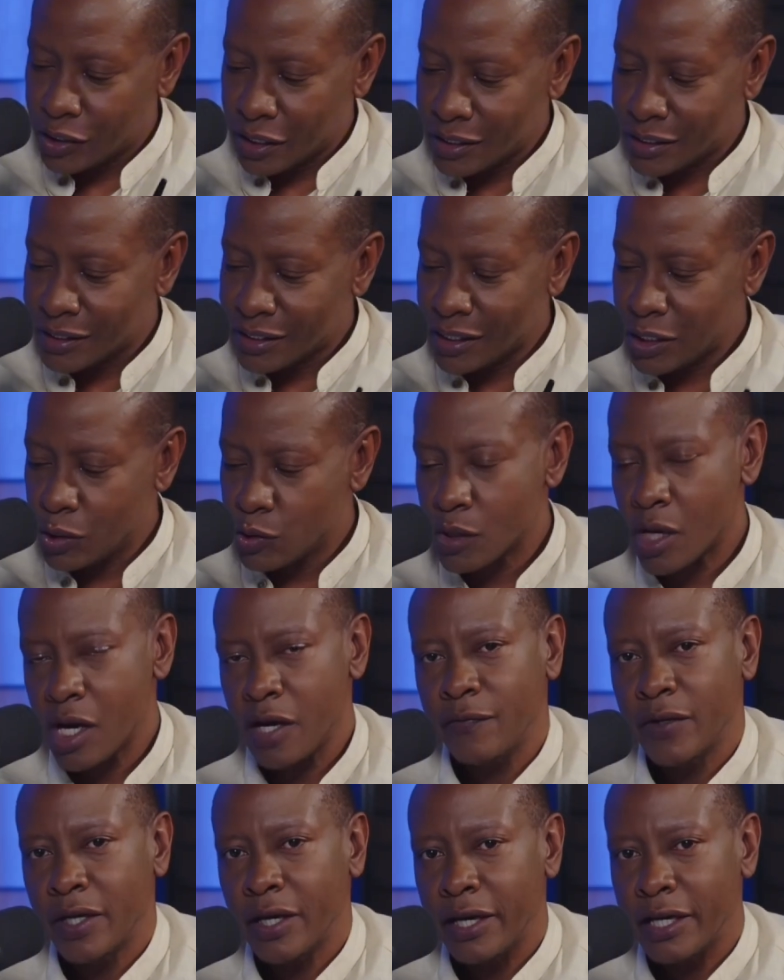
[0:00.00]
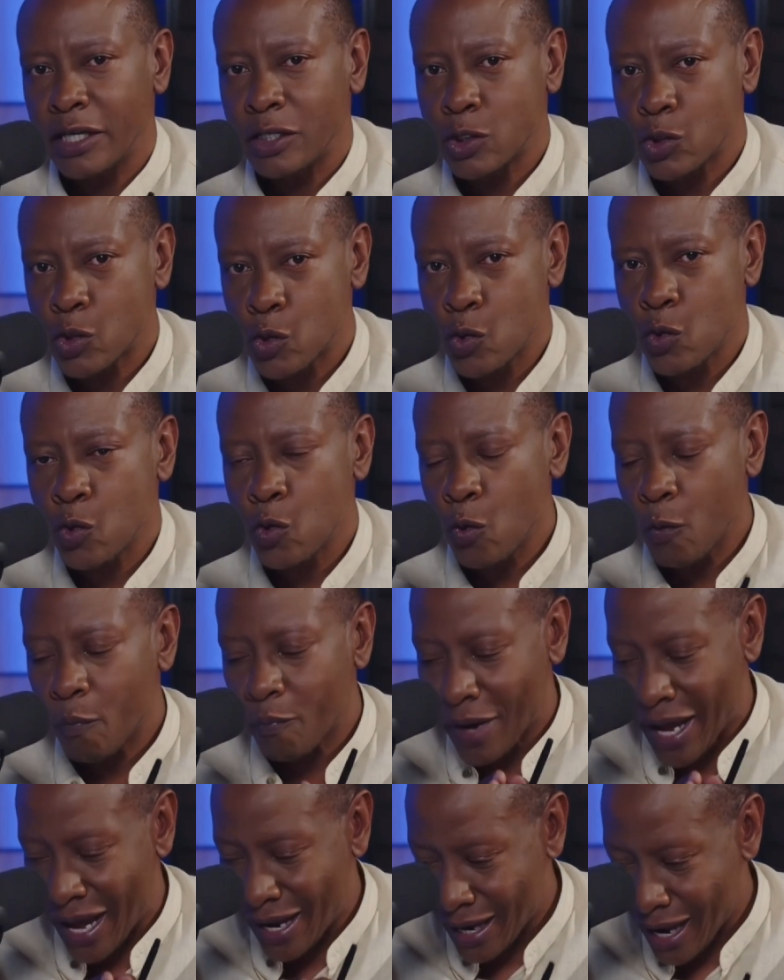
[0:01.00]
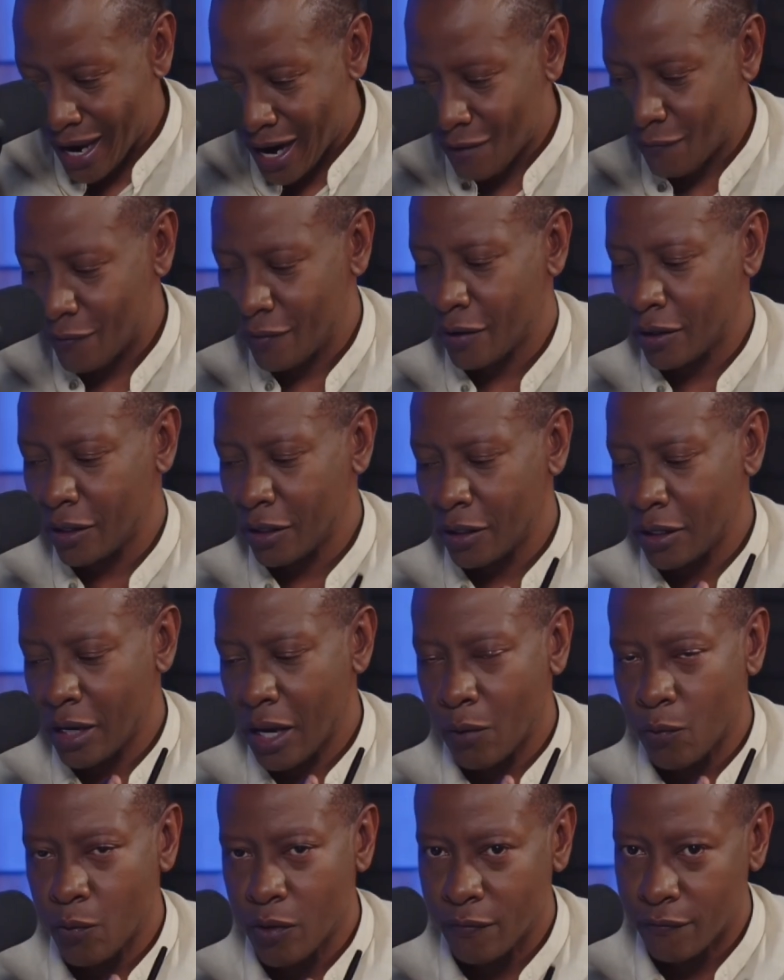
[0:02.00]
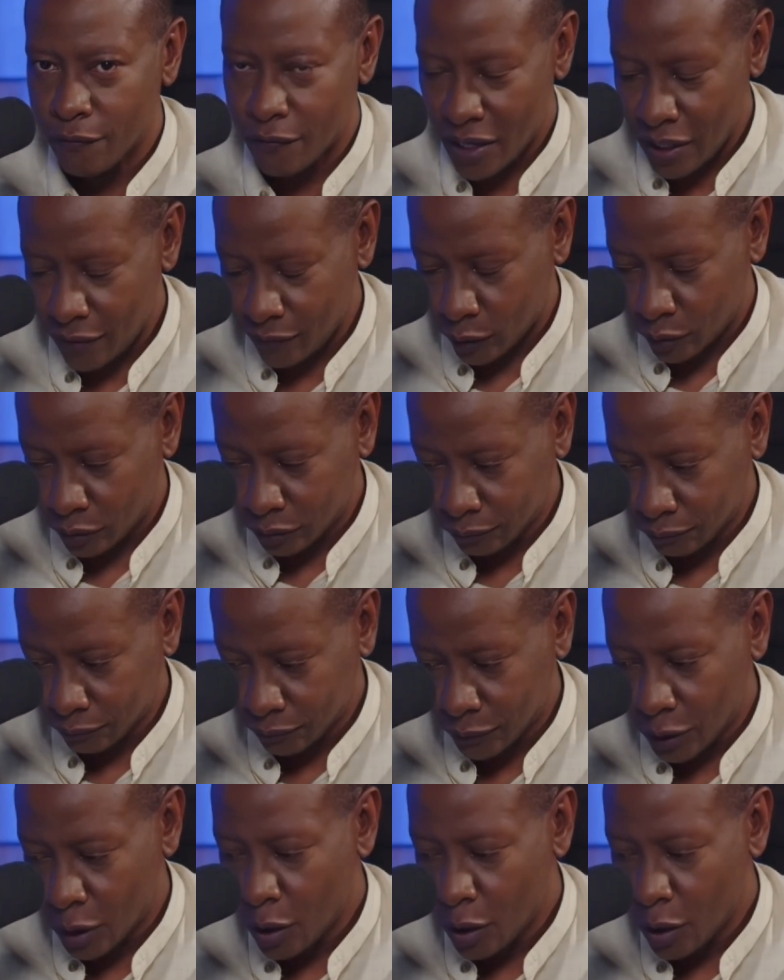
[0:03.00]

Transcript: Gen Z driving a true Pan-African revival,